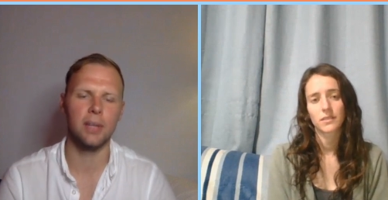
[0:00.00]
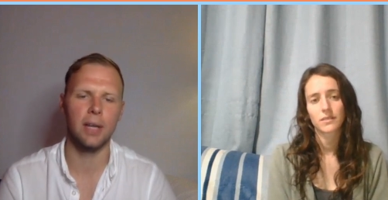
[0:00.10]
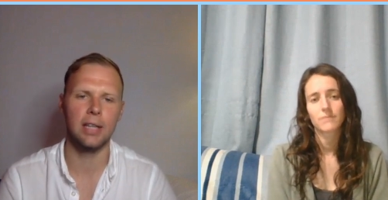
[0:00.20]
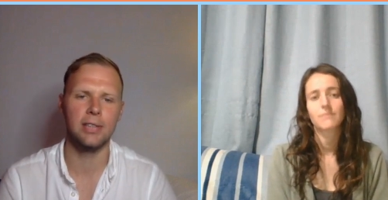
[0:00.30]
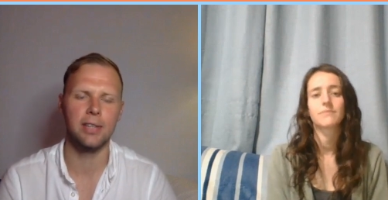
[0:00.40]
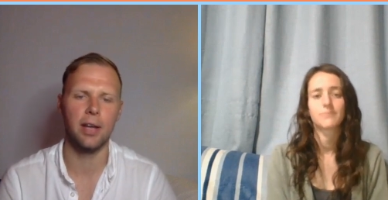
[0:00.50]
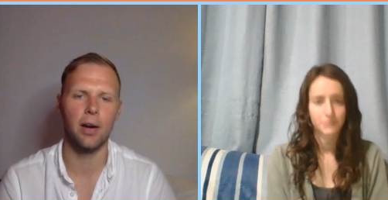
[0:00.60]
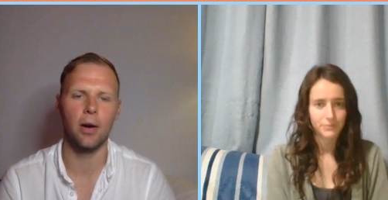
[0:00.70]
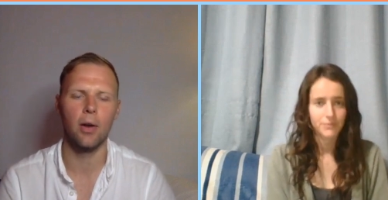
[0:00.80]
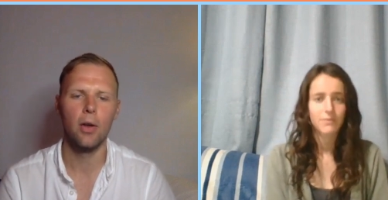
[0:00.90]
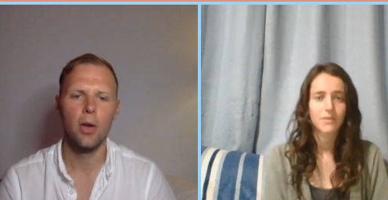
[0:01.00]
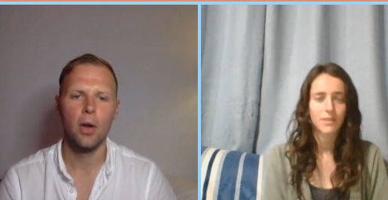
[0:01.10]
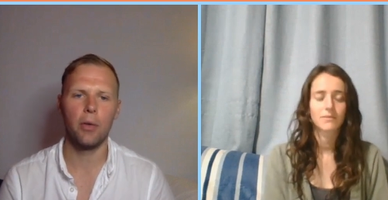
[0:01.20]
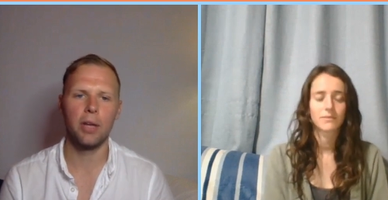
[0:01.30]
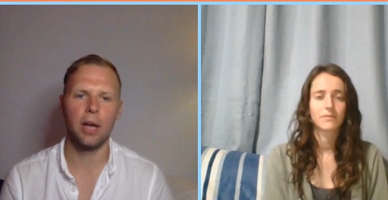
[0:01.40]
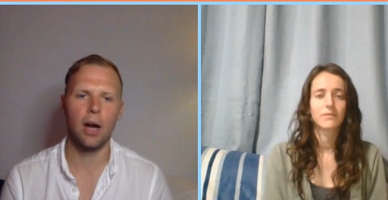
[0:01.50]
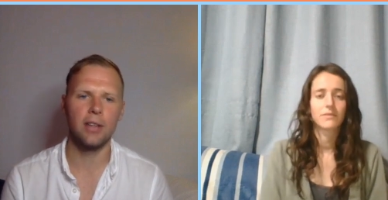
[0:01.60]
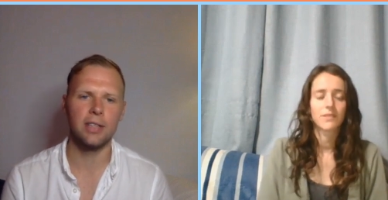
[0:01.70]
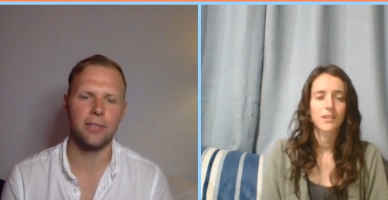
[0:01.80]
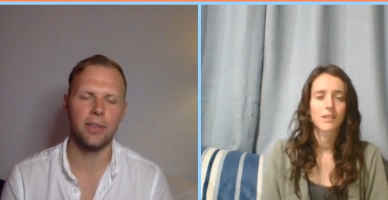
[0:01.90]
Speaker 1: as they are really
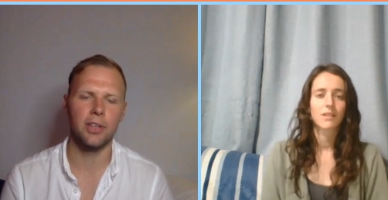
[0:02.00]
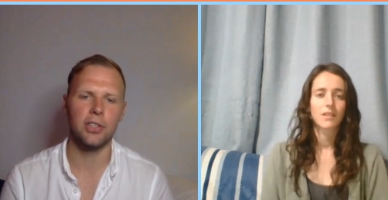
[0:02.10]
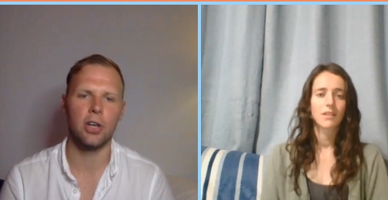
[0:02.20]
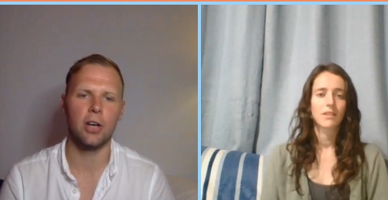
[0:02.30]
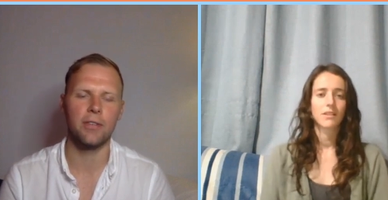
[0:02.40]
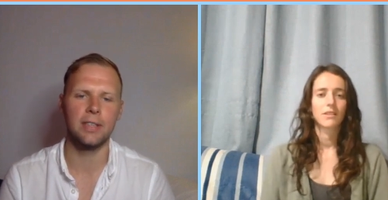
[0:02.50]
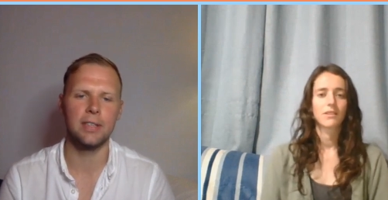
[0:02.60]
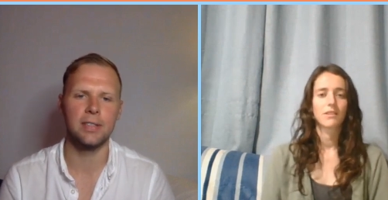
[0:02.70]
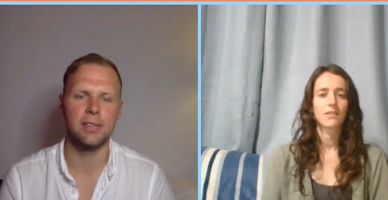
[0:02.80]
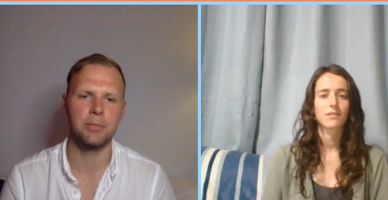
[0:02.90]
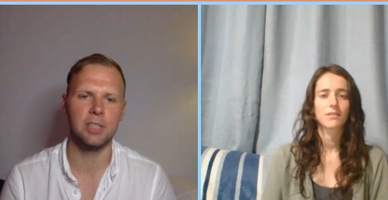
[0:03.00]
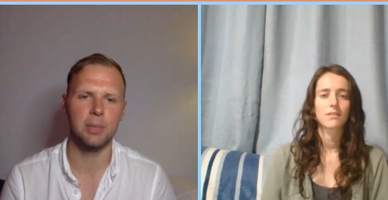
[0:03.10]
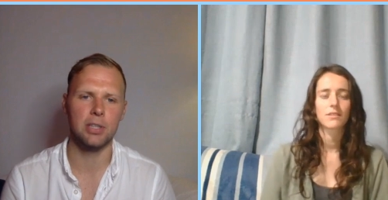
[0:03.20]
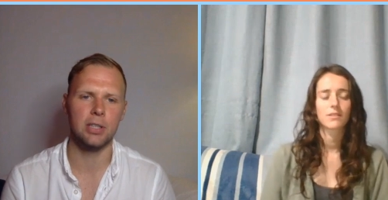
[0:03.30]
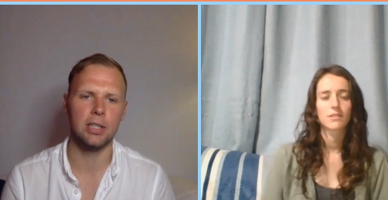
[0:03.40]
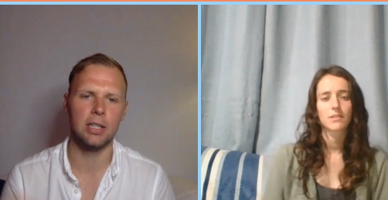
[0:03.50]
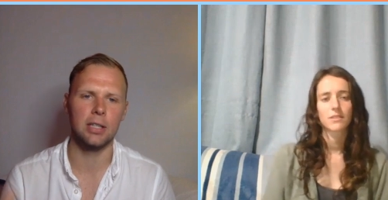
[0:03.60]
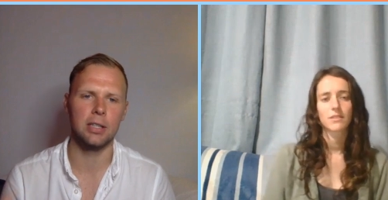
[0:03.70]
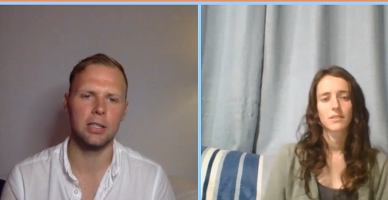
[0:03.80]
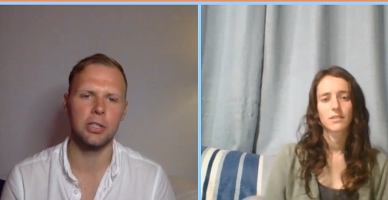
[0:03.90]
hunted for their shark fins, especially
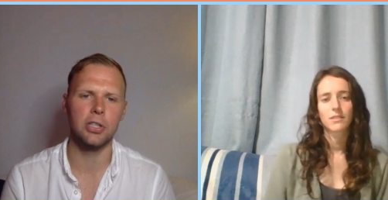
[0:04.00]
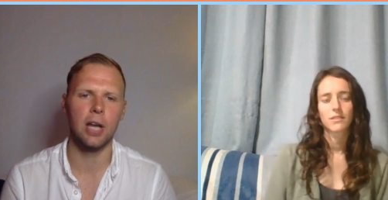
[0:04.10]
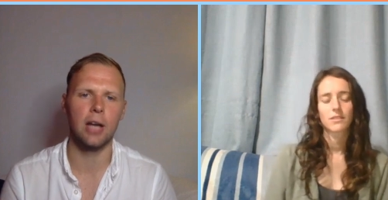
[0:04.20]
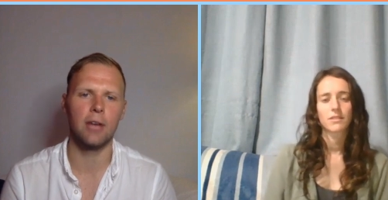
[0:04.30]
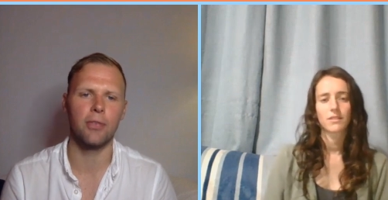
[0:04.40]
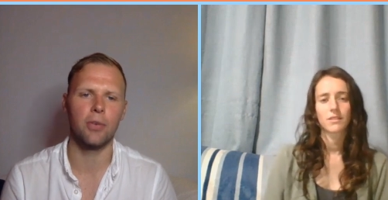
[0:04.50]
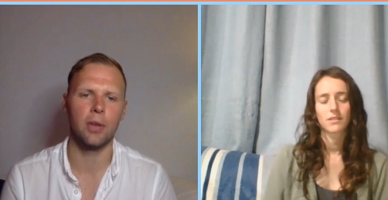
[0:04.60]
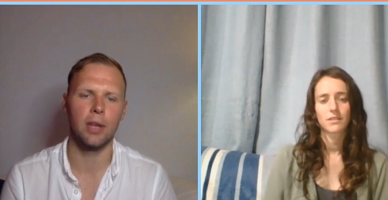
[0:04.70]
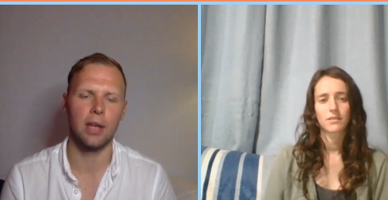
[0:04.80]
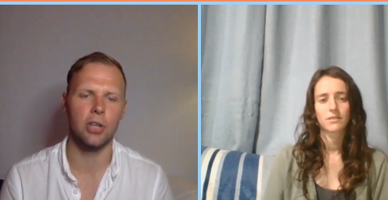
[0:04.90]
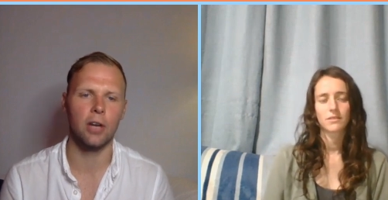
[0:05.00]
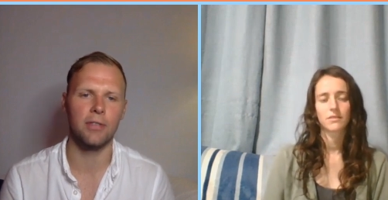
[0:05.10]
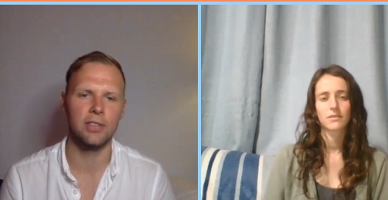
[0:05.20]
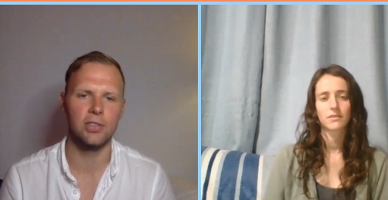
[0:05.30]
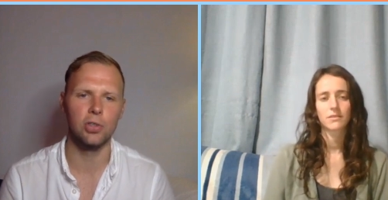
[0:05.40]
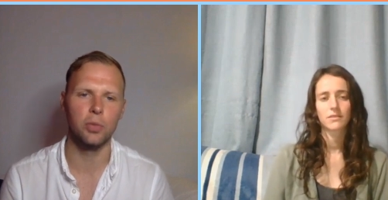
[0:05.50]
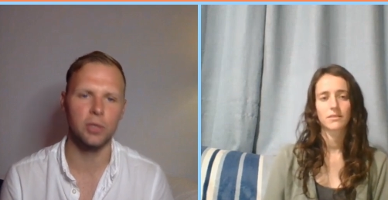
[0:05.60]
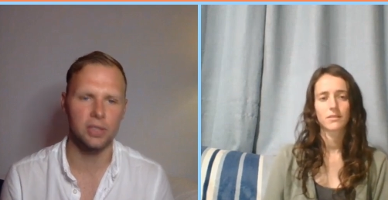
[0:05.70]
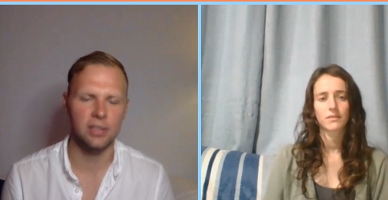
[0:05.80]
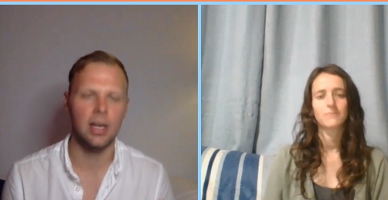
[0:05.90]
in in China for the shark fin soup, which
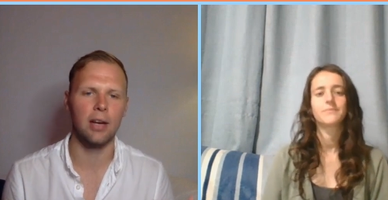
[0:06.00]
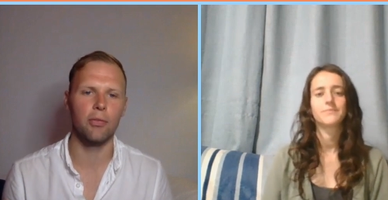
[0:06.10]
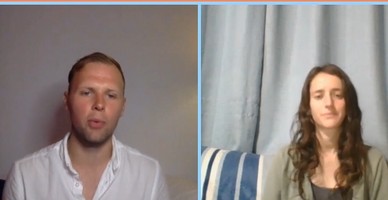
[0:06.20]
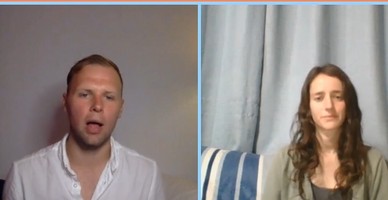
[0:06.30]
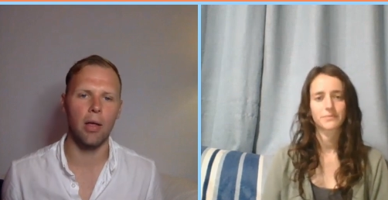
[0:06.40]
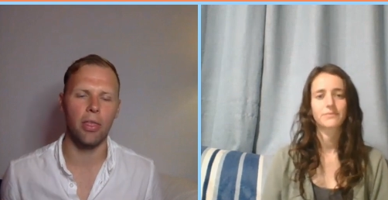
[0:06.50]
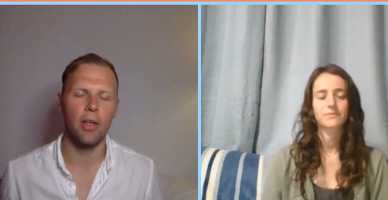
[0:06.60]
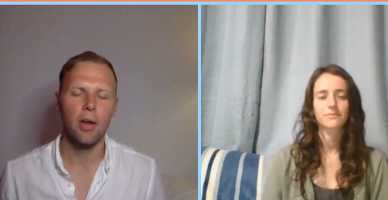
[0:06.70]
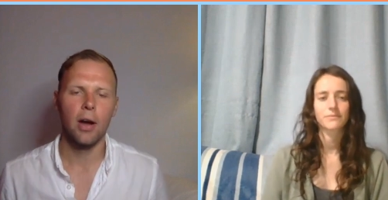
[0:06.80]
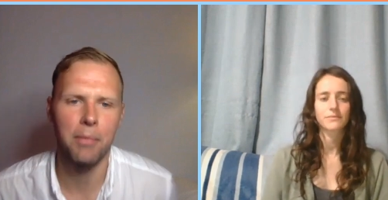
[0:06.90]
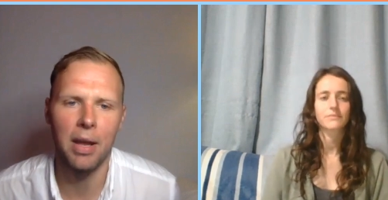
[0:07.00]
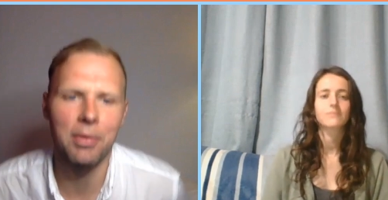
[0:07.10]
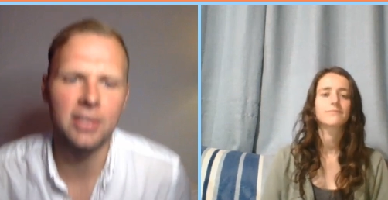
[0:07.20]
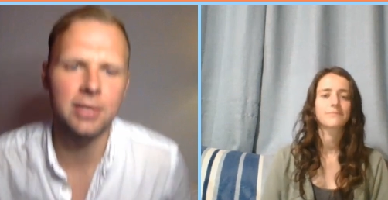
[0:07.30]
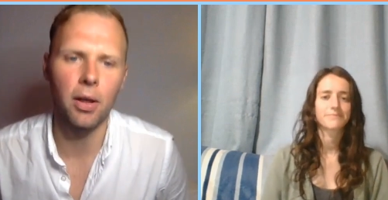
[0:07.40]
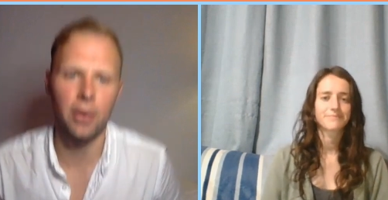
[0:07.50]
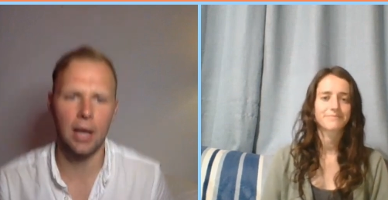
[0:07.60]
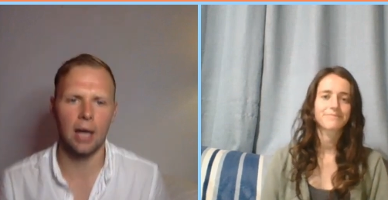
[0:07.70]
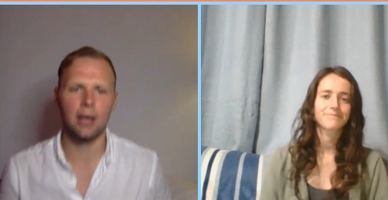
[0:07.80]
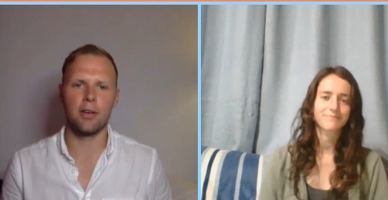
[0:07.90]
is a sign of wealth maybe some other
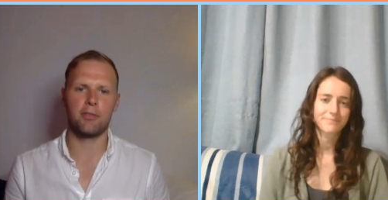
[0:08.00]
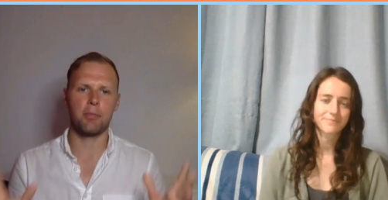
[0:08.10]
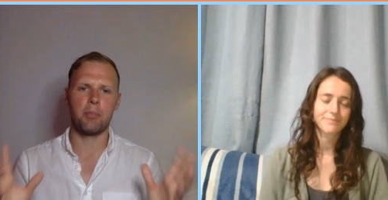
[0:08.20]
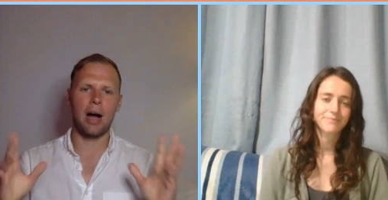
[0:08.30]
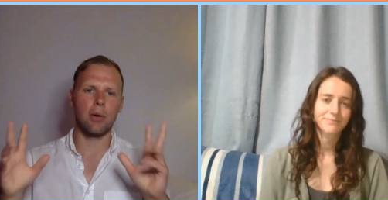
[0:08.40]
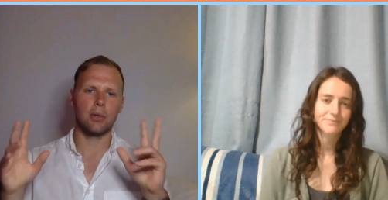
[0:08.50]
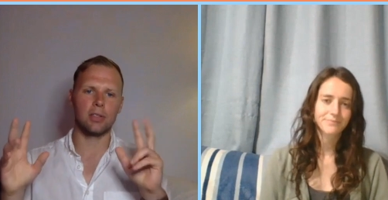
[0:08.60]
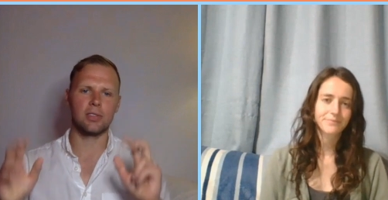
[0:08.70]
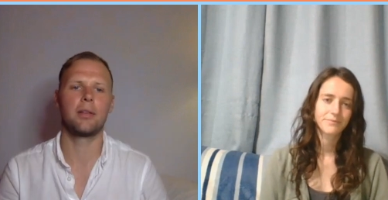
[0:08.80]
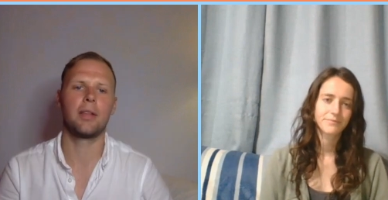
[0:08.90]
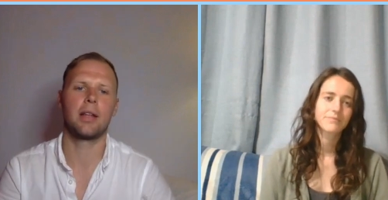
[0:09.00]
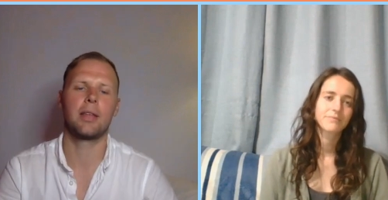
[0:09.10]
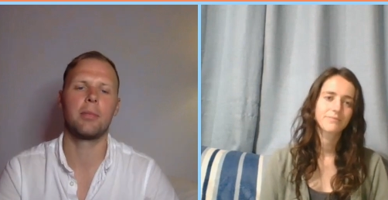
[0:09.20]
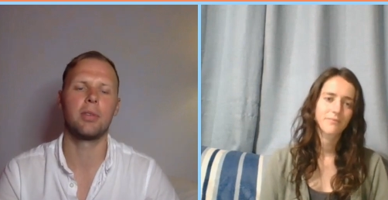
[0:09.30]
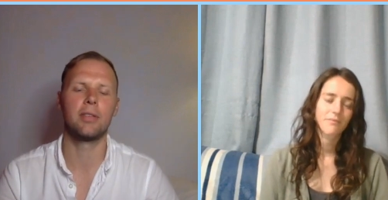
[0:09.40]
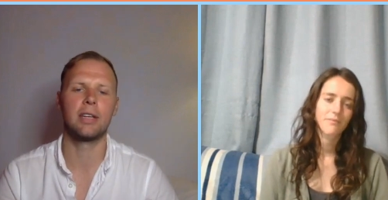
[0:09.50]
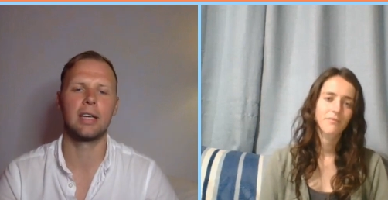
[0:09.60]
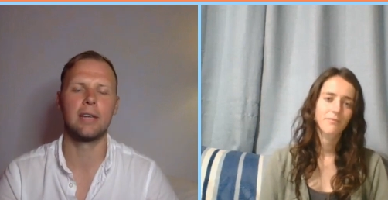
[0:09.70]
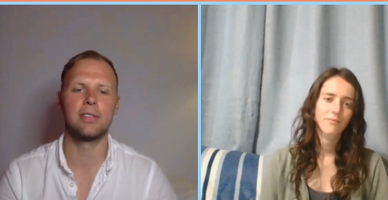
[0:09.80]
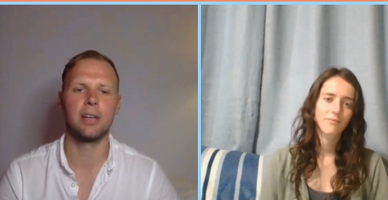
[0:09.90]
kind of powers that they believe it
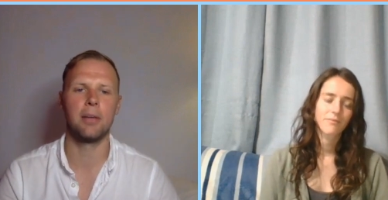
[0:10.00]
gives them.